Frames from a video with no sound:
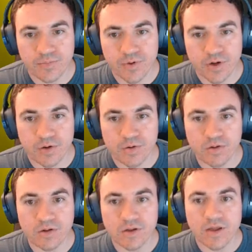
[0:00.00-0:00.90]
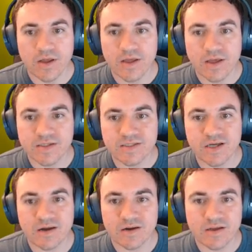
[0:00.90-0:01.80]
Pretty cool. He's
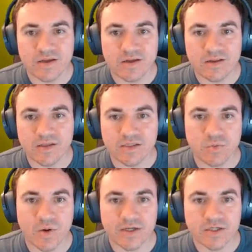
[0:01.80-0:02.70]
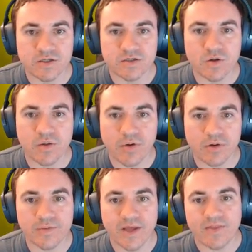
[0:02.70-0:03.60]
got this white too, so I'll
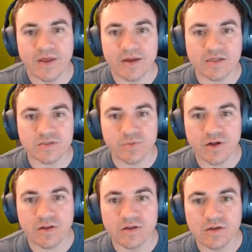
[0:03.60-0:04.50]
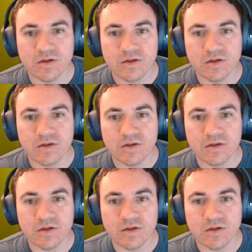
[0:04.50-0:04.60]
probably add that in as well.